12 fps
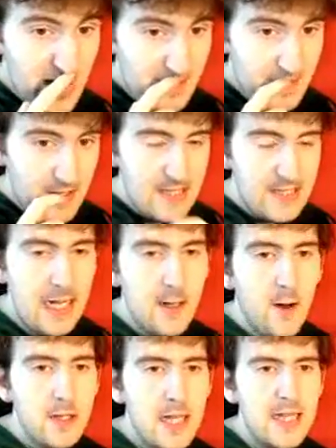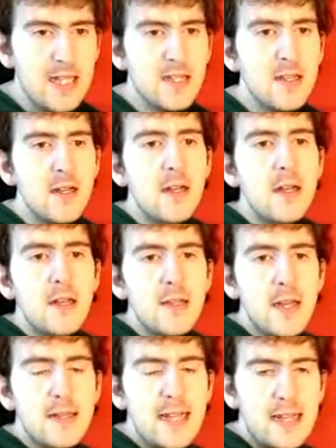We've got your side orders.
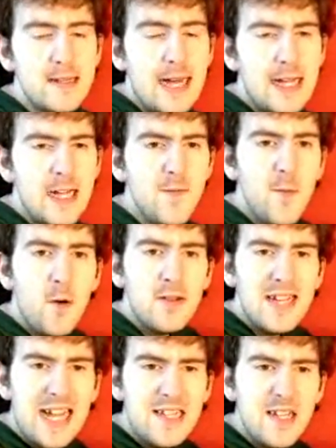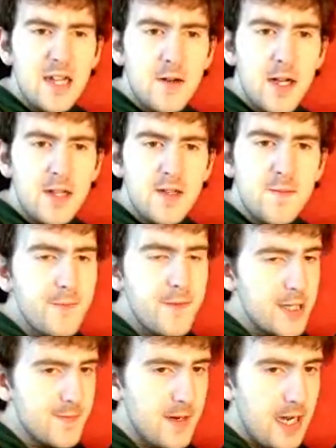So Caesar salad for 90 euros,
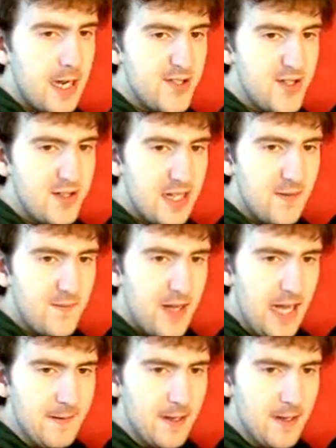French fries 2.95